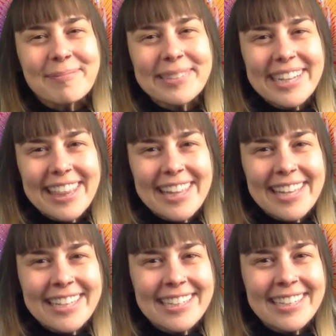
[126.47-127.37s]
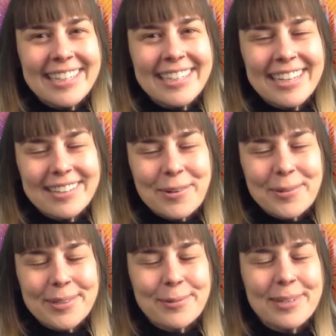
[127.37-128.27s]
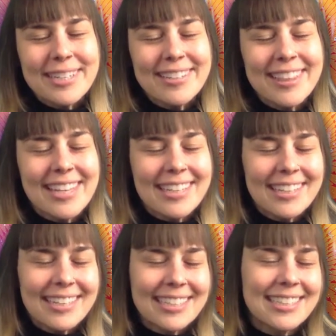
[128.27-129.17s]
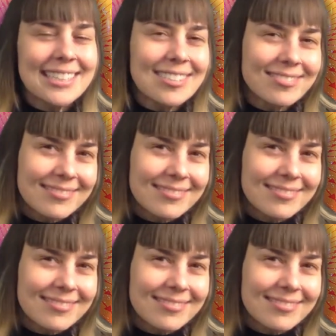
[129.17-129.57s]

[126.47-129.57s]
Breathe in and notice what you're thinking.